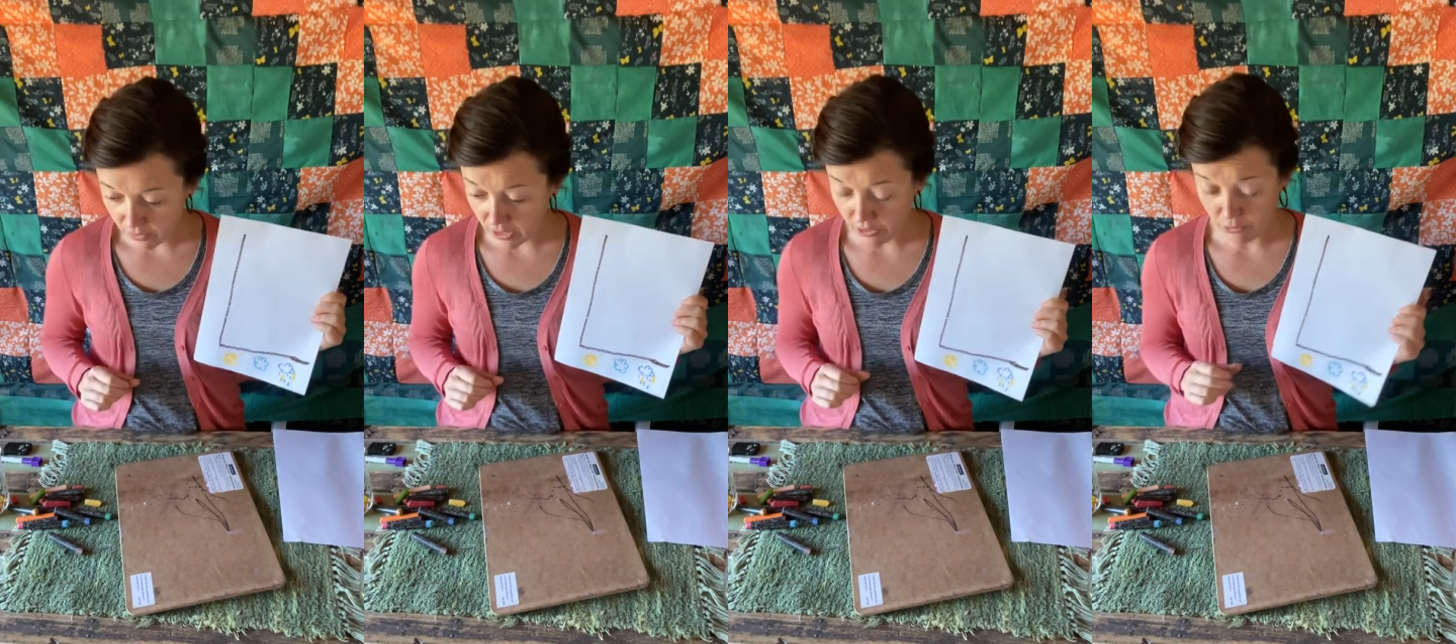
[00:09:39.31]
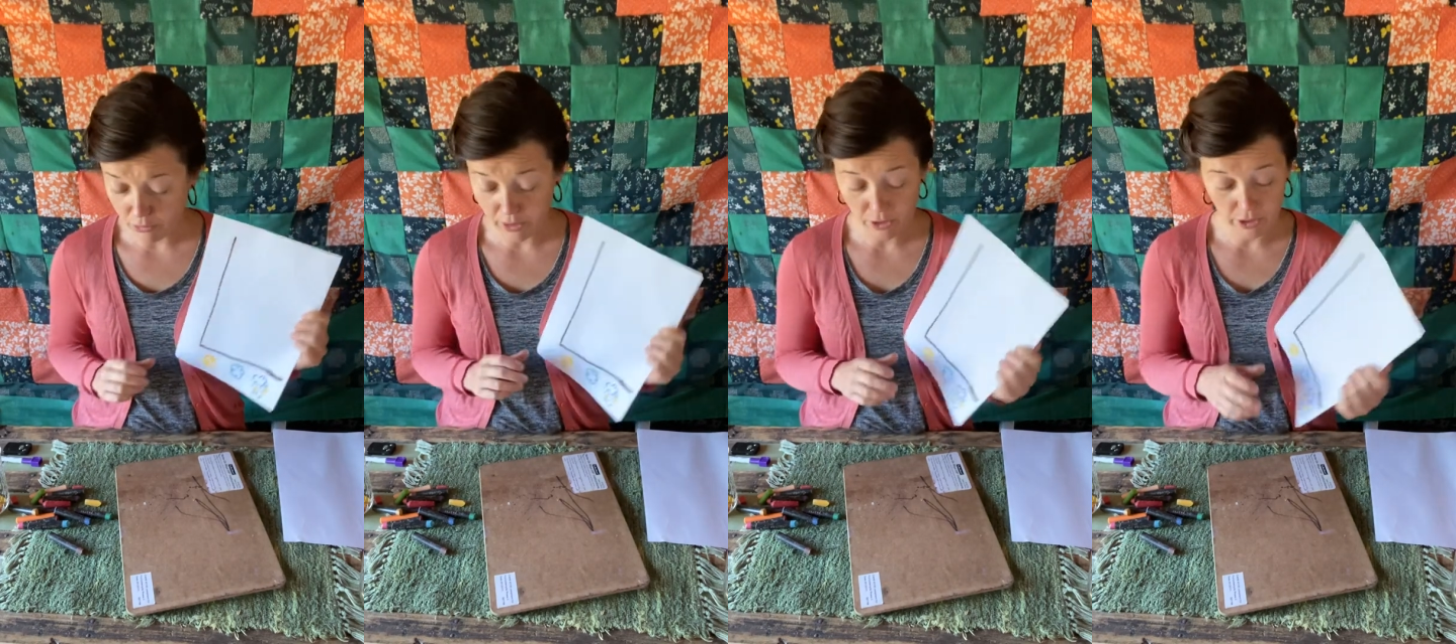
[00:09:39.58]

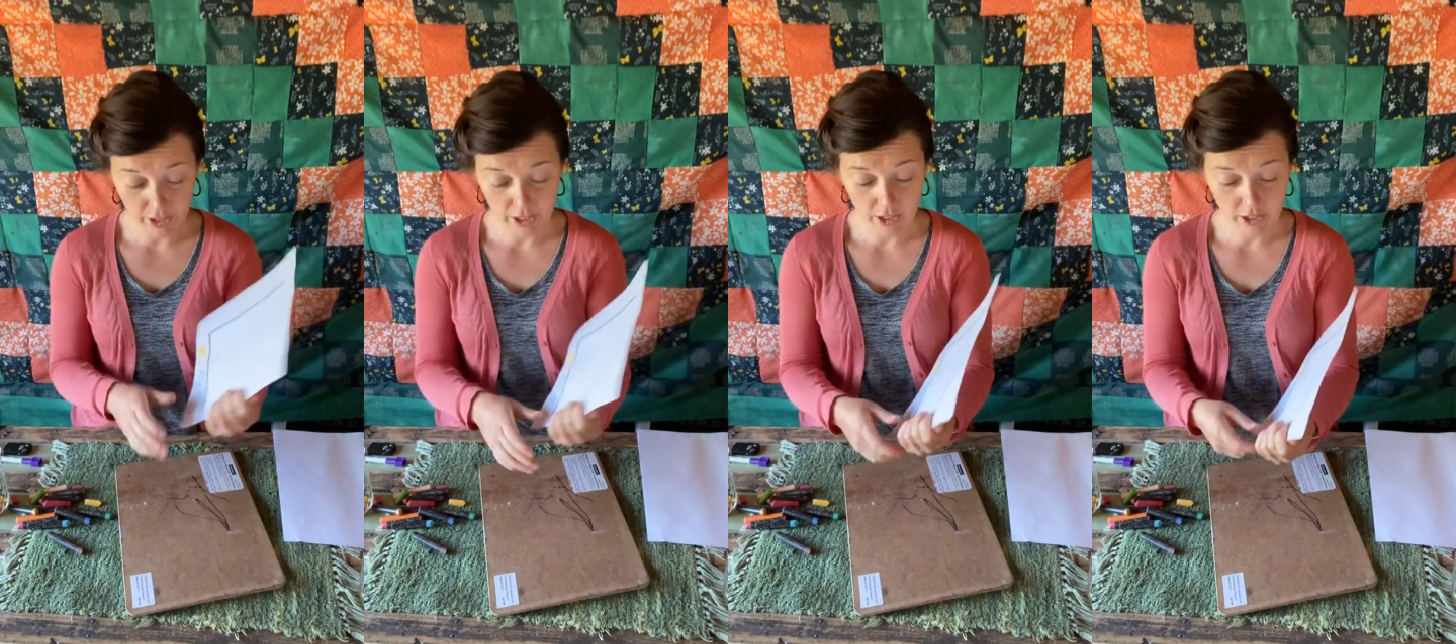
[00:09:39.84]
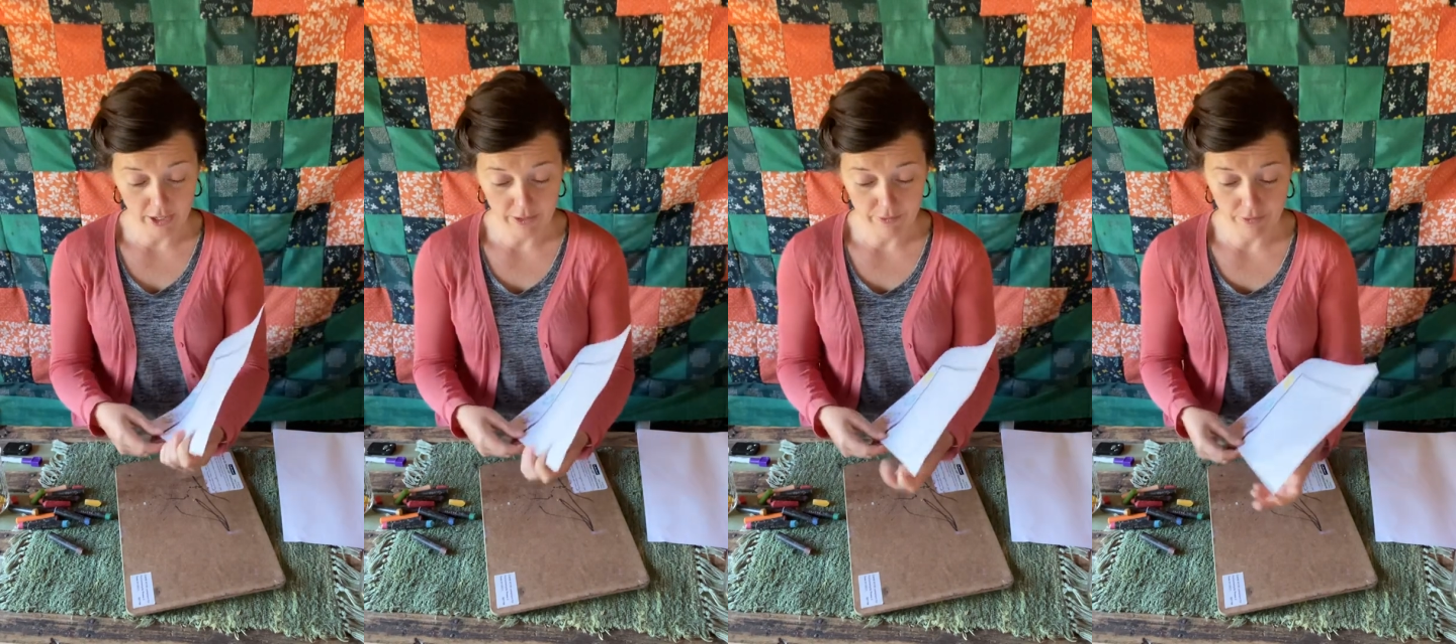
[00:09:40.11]
If we look at
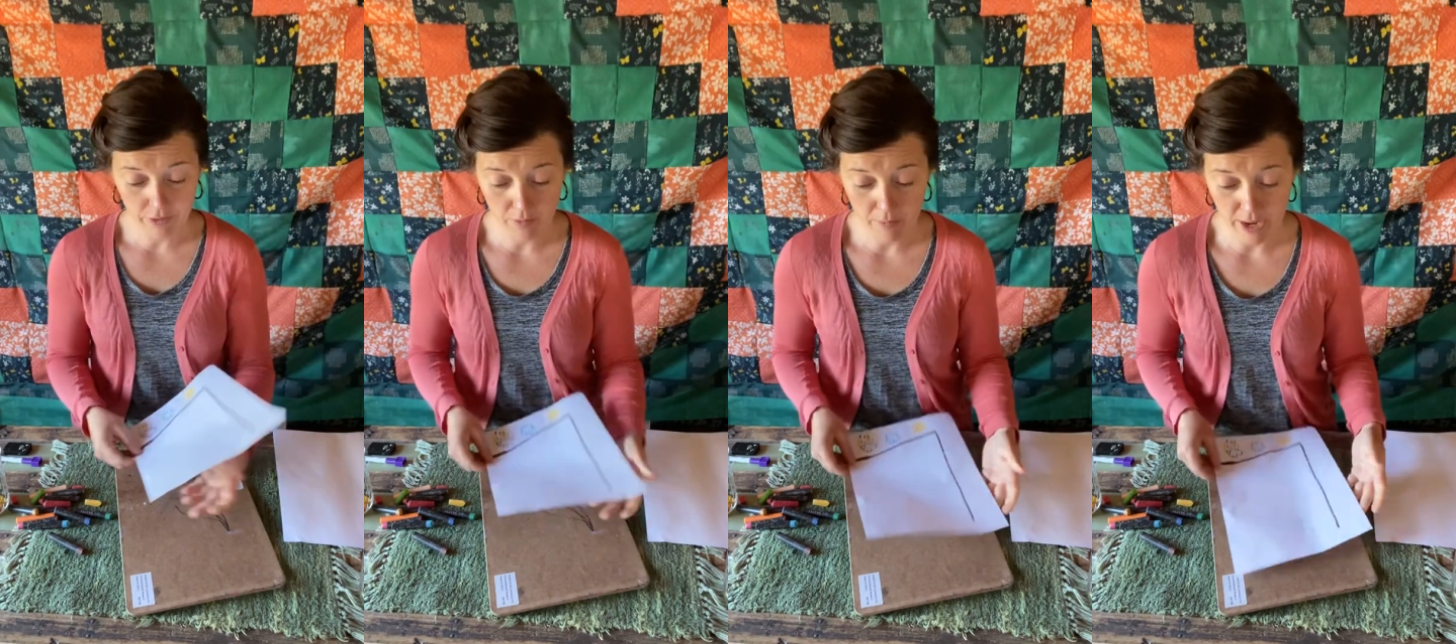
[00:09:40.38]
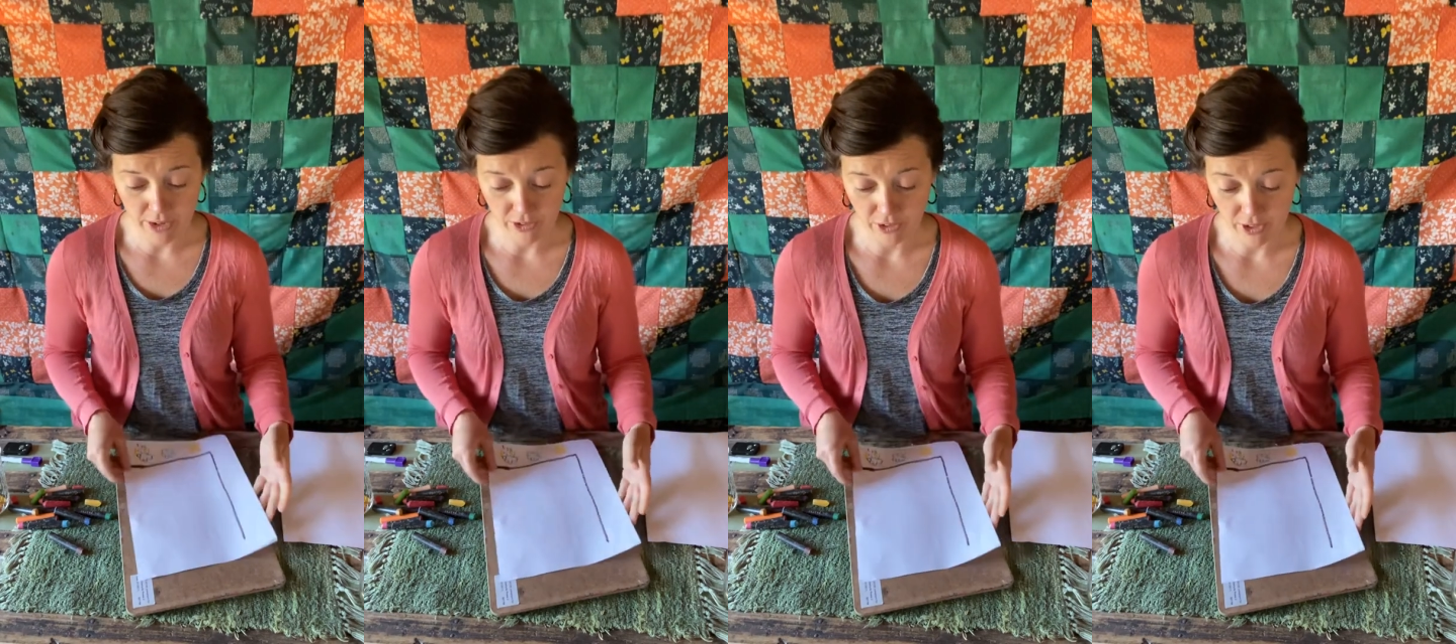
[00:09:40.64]
our
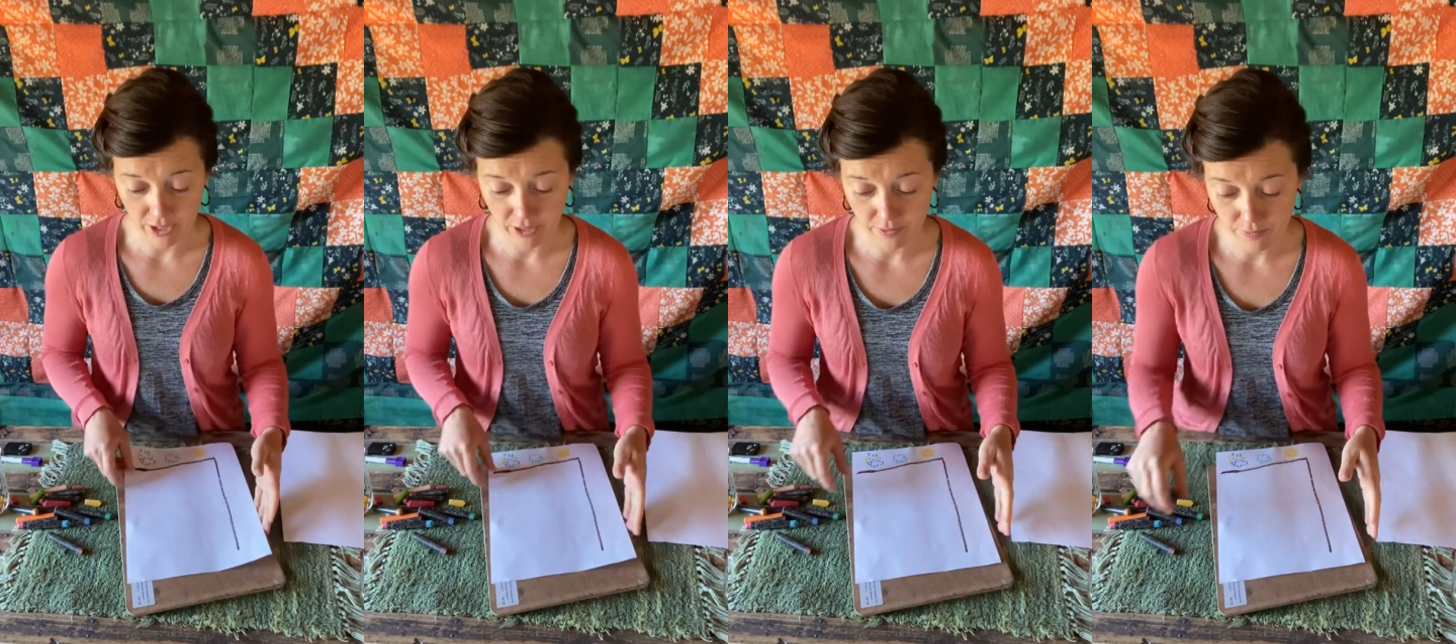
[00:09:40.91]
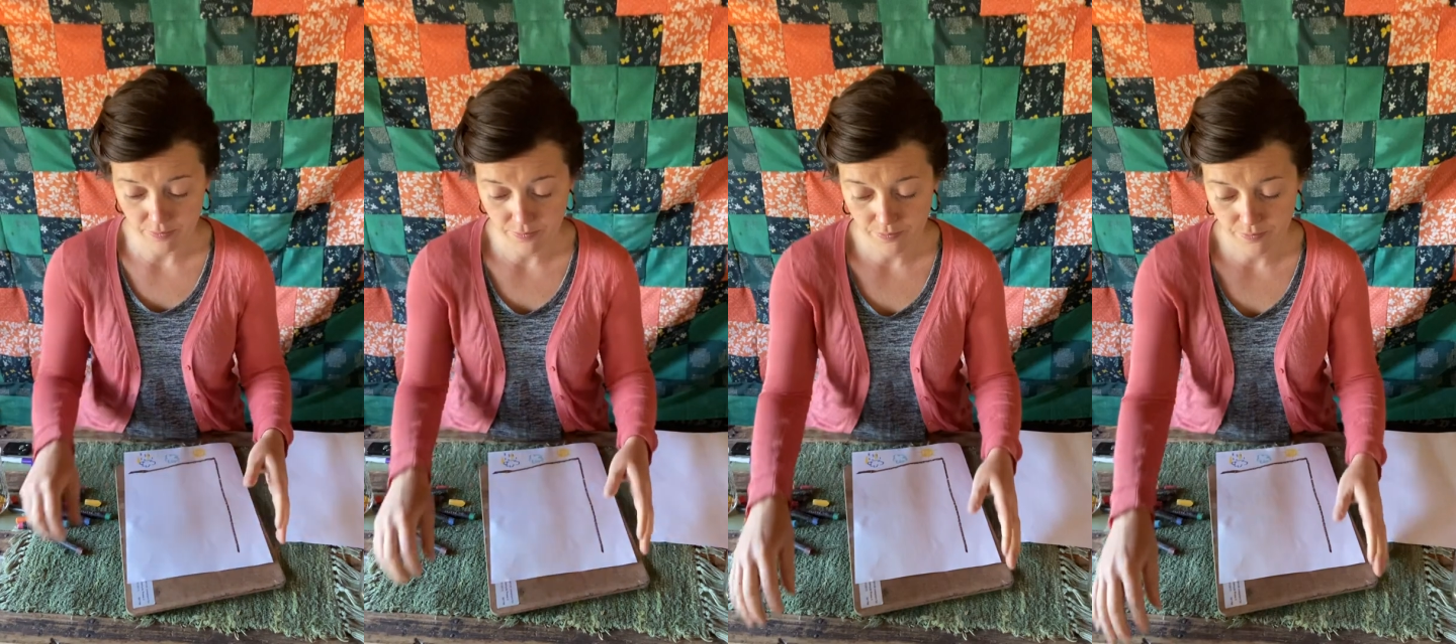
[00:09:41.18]
information,